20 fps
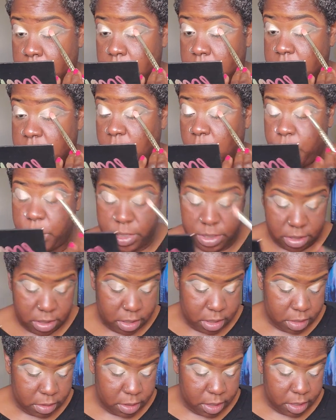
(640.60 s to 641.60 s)
So once
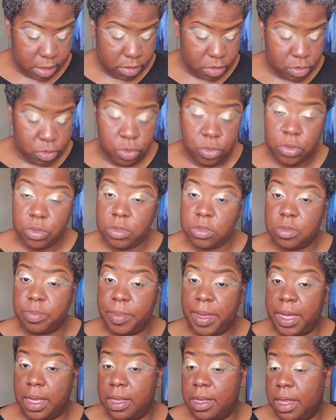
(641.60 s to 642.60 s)
again, yeah, tools
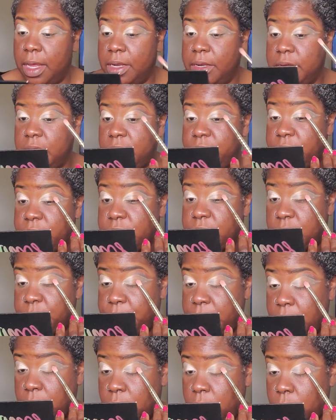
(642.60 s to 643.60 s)
make a lot of difference
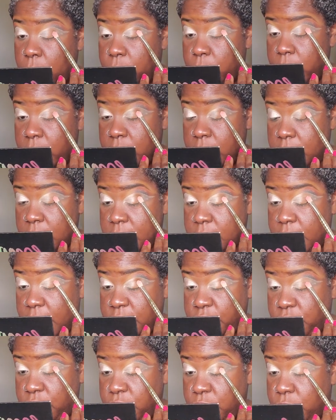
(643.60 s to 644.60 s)
depending on what it is
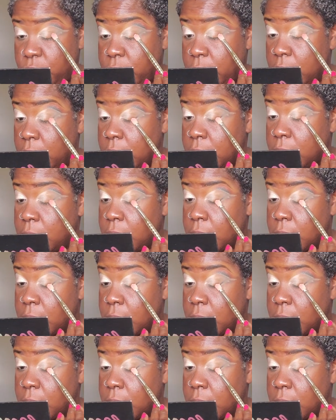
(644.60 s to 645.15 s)
that you're doing.